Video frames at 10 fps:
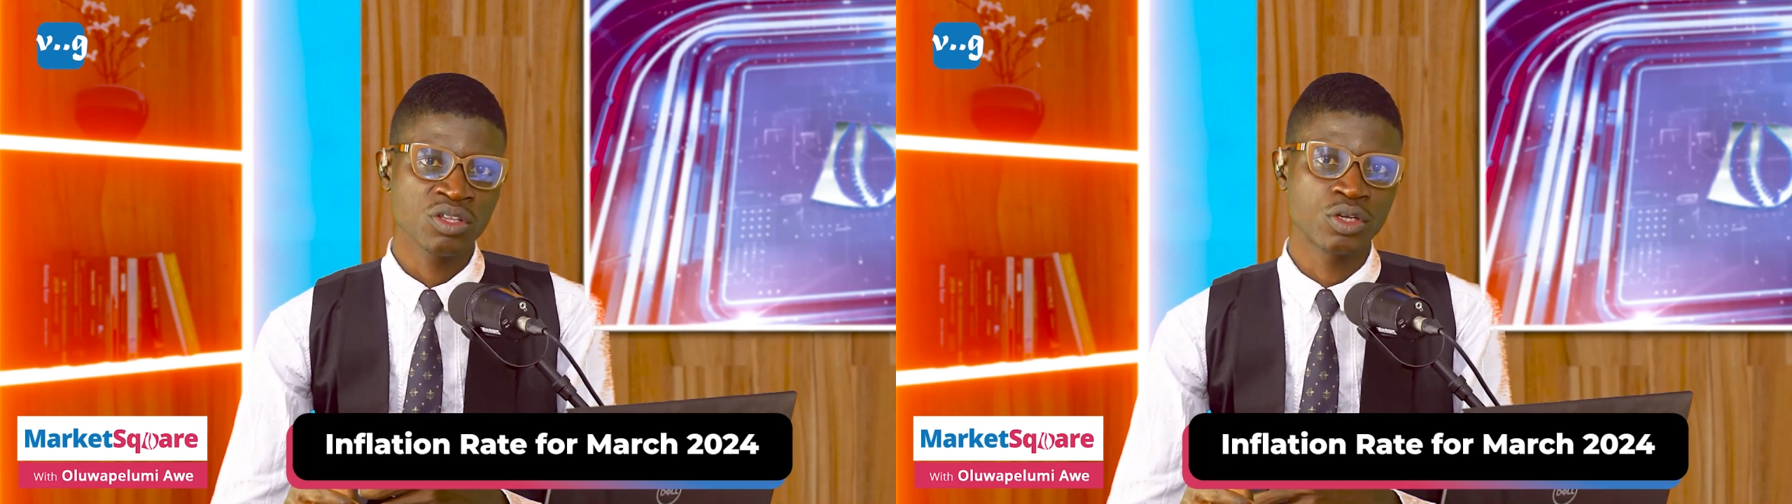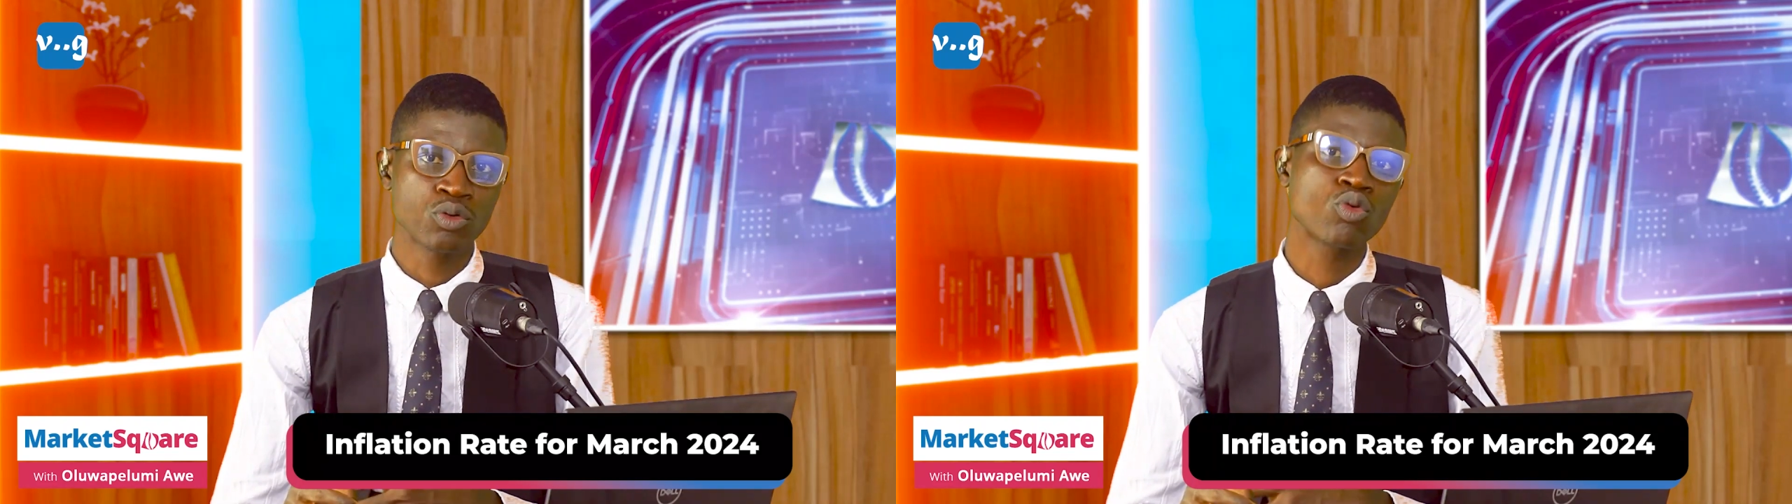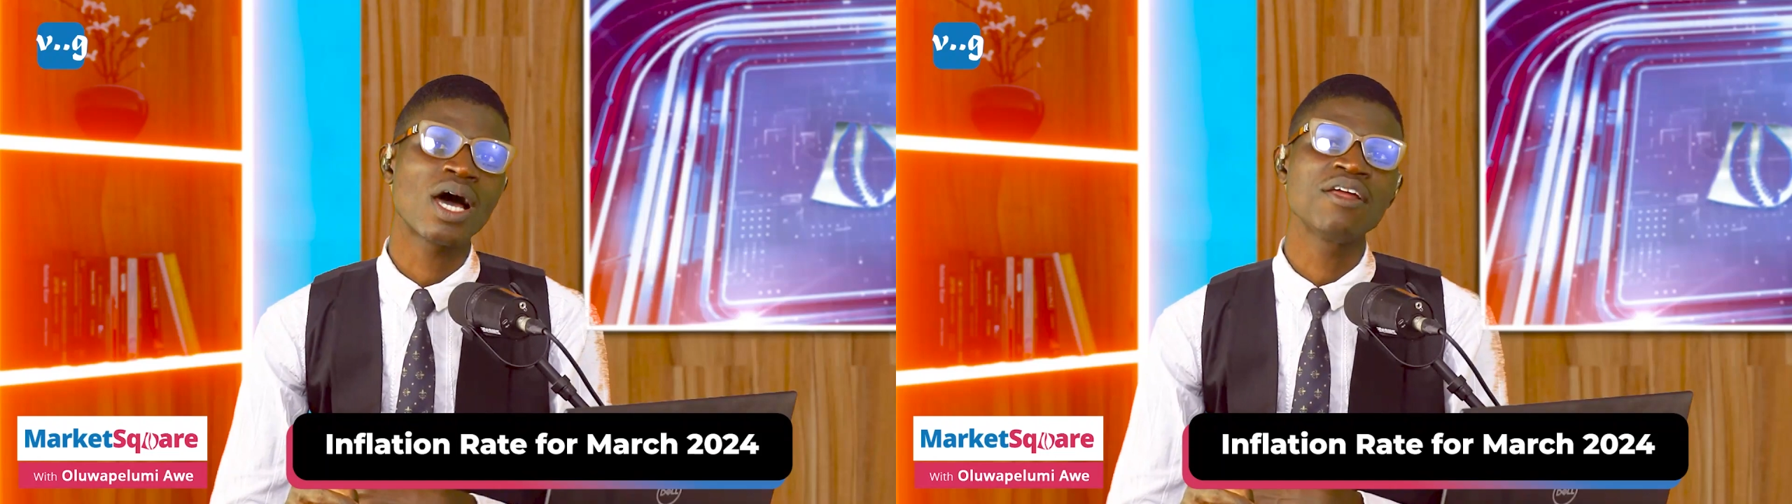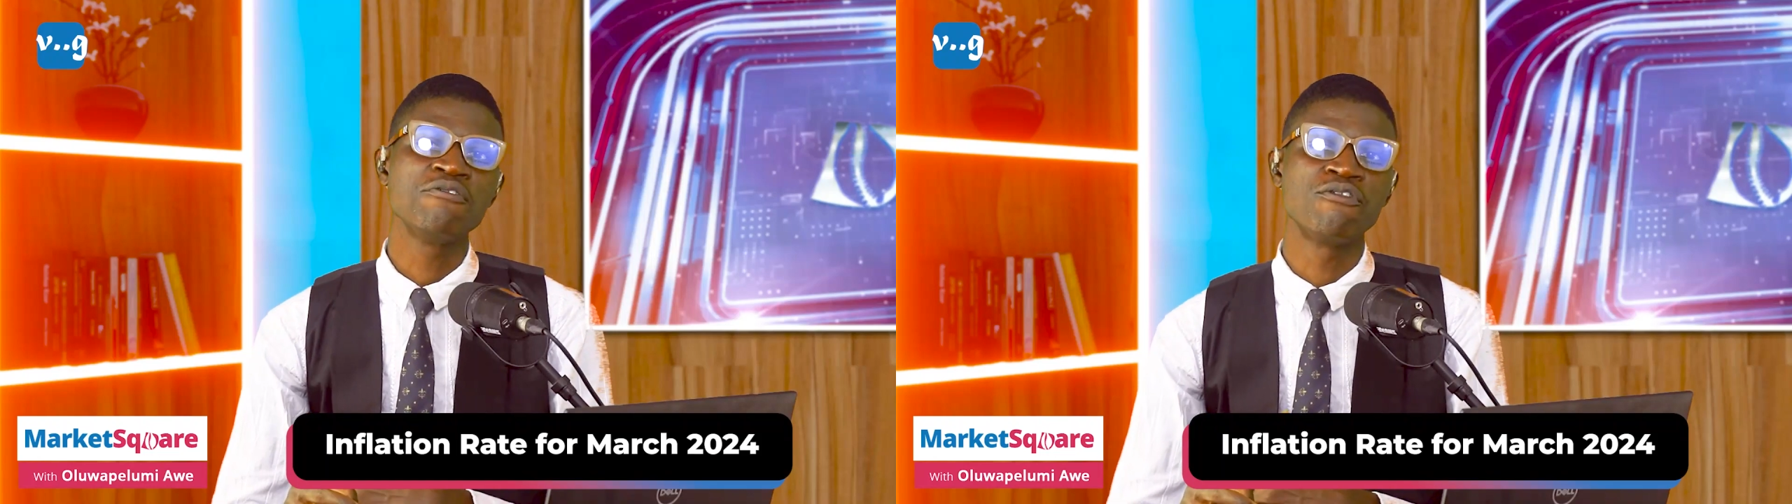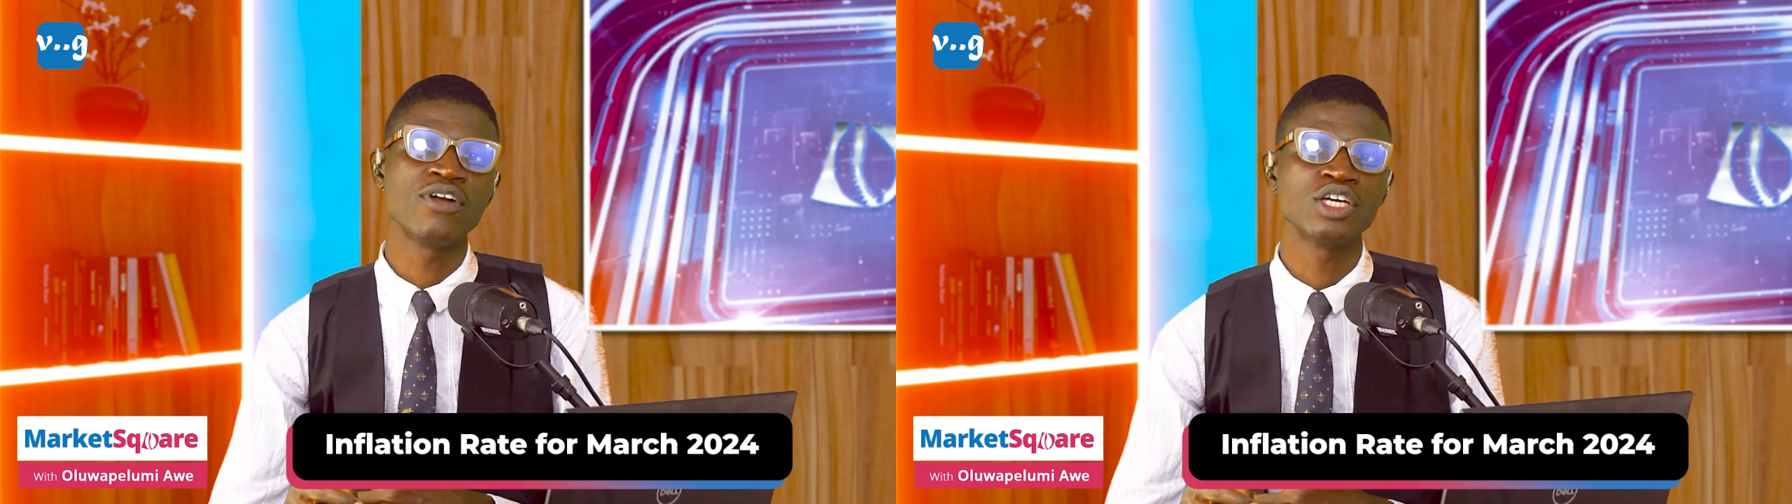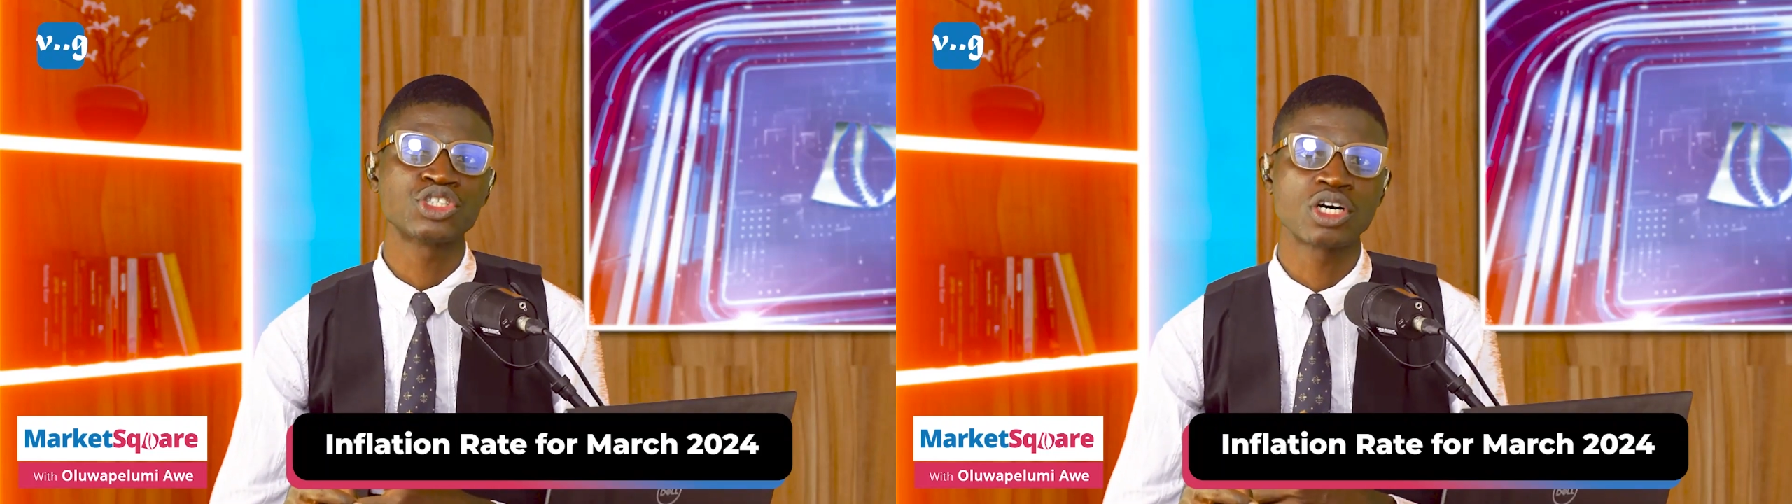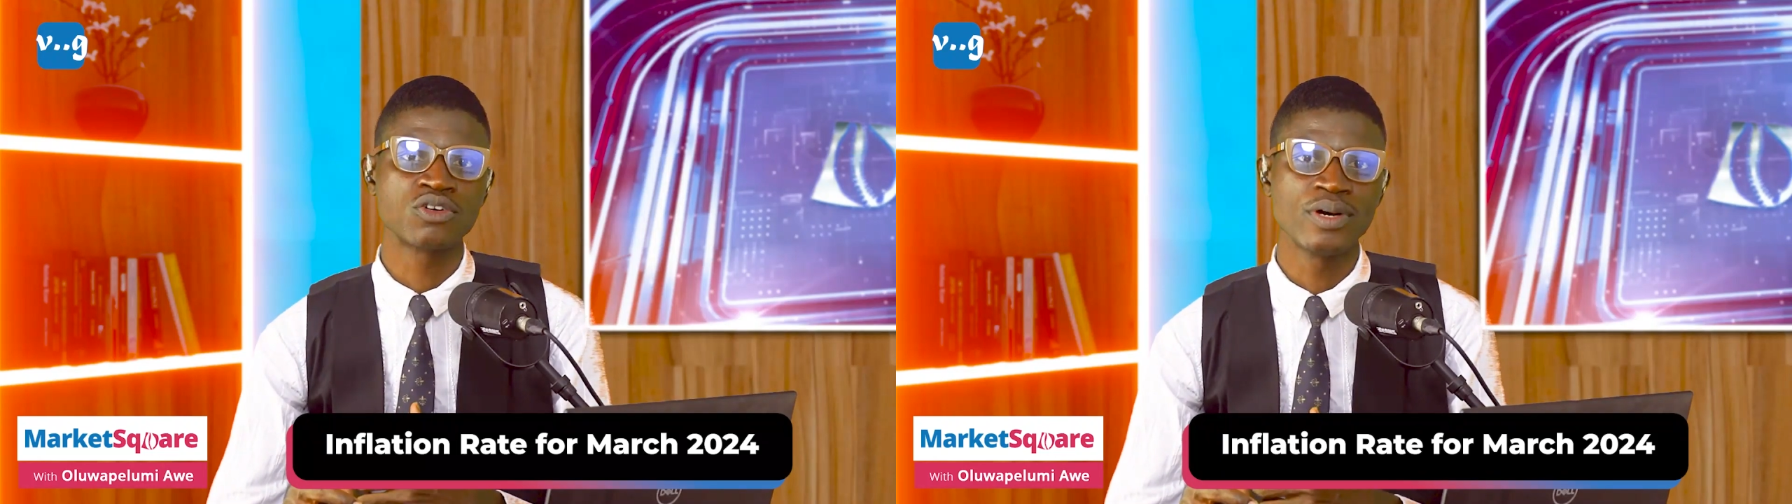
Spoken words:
The rural inflation